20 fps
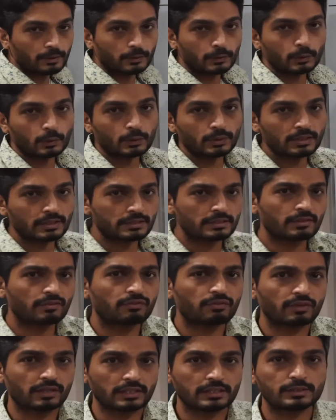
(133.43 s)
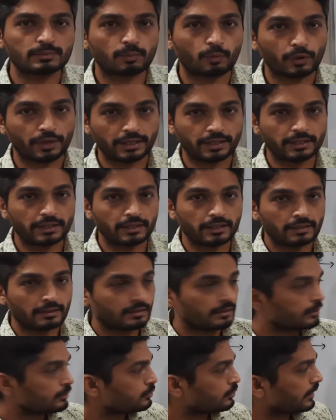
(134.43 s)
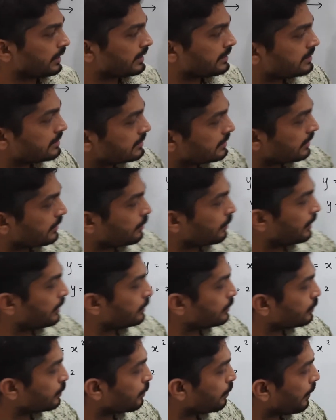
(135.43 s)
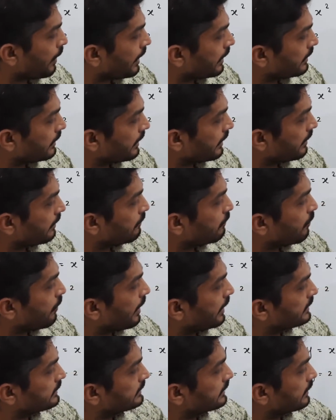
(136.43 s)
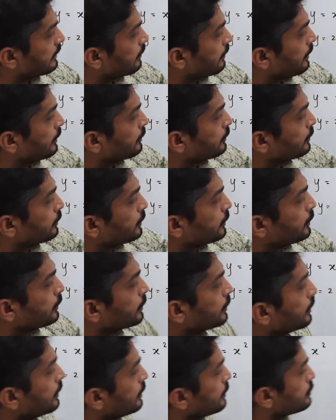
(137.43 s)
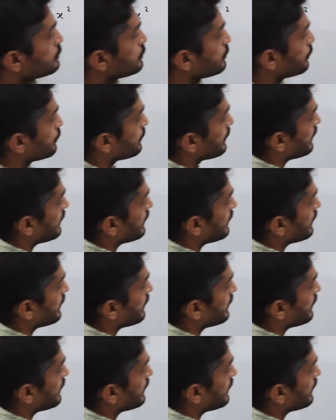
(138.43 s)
to 2. It is a fixed point. Getting? So x is equal to 1, y is equal to 2. So we